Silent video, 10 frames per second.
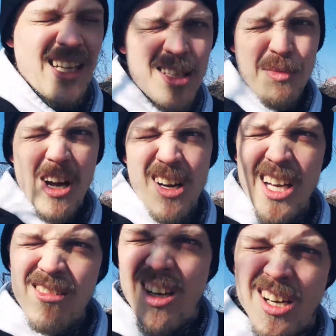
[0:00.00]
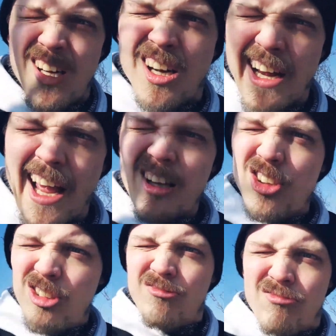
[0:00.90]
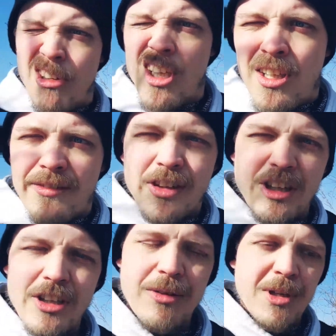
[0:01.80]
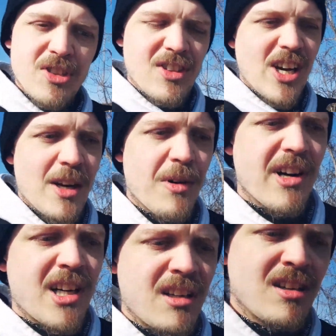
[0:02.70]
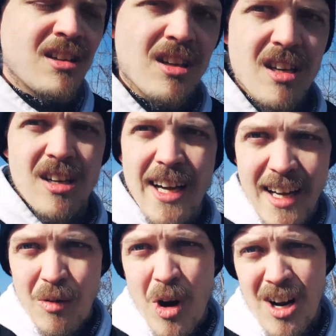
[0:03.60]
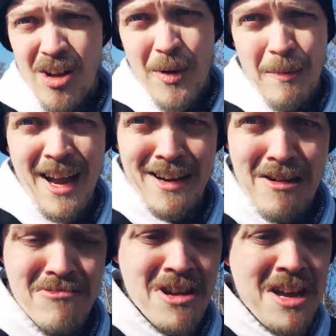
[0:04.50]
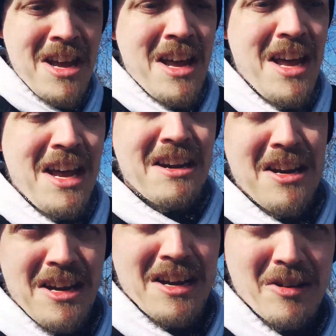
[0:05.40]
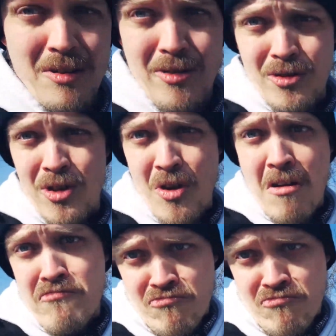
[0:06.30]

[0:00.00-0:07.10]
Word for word: about it, I guess, for the month of January. Uh, I gotta walk all the way back now and uh, go to the grocery store.